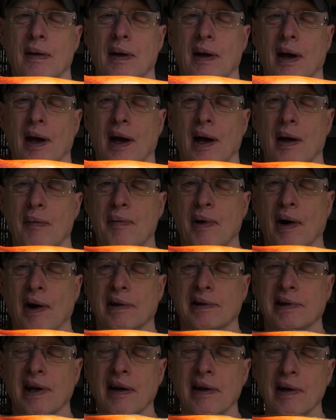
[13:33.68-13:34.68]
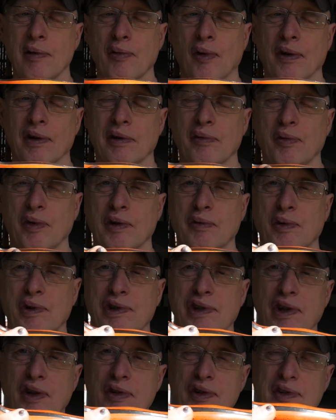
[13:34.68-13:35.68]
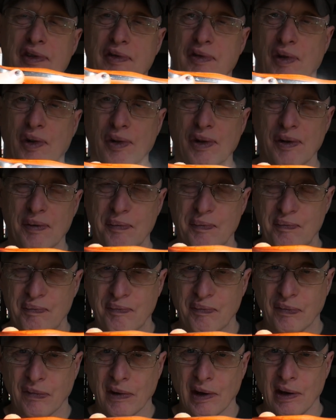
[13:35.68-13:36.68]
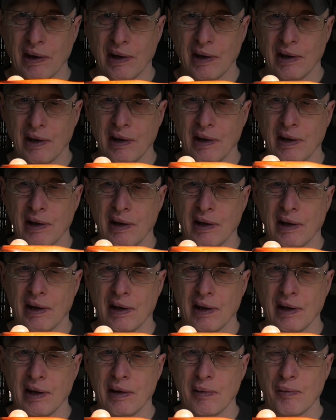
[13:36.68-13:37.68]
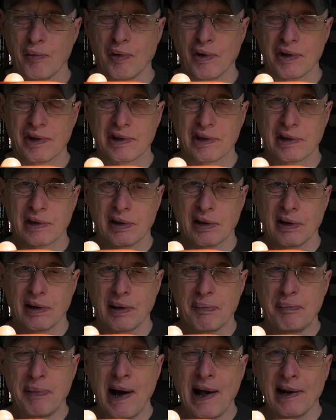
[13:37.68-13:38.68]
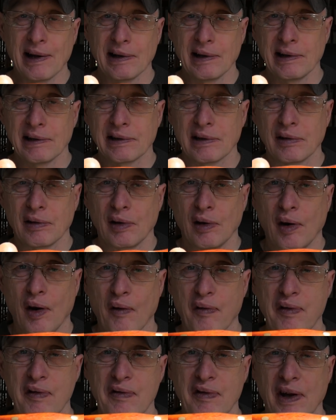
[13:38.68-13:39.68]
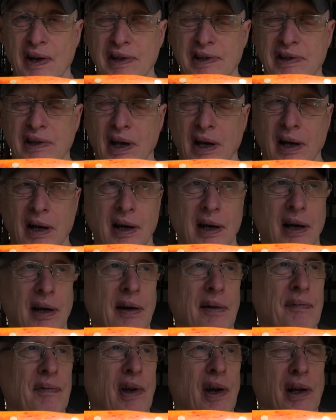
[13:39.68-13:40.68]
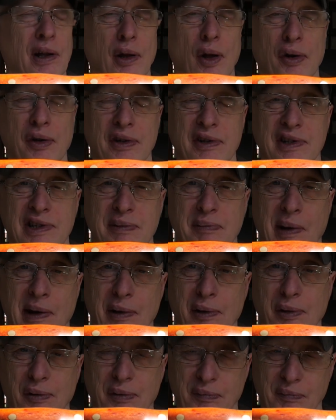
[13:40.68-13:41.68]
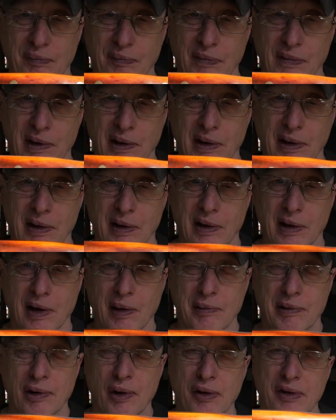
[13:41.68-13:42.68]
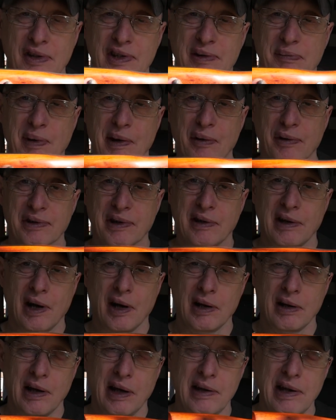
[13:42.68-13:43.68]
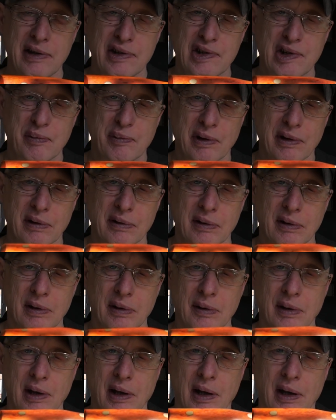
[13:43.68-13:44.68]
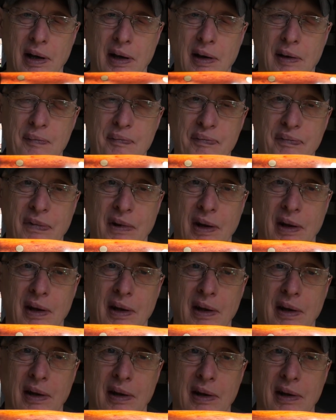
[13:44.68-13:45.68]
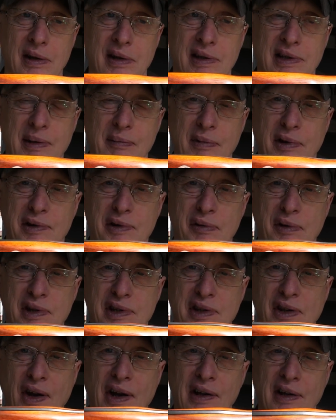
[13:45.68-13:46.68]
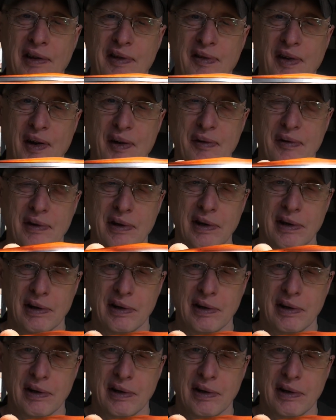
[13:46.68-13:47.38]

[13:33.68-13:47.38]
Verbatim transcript: Uh, but I'll tell you what the wood was used for. It was the pallet off of as uh, a glockenspiel. A glockenspiel is an instrument um, similar to a xylophone,